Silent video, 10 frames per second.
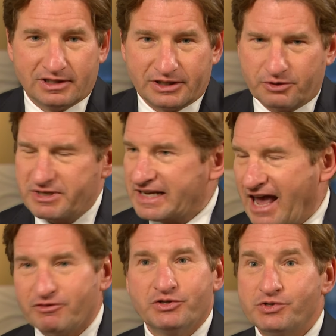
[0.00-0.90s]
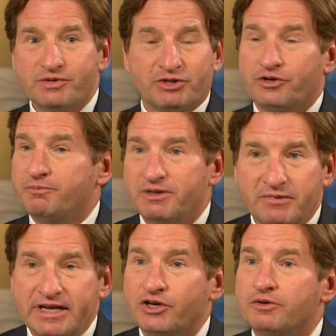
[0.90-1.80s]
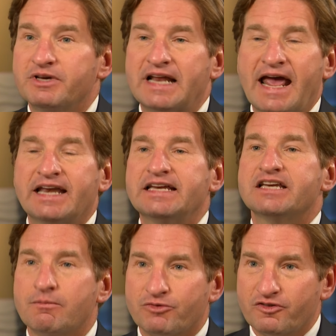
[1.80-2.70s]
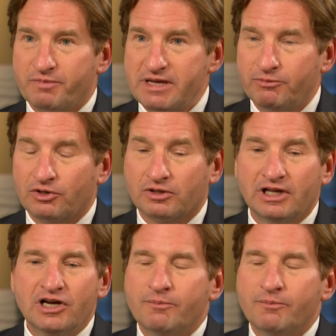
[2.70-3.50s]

uh, it could be a Gavin Newsom, it could have been me, it could have been any number of people,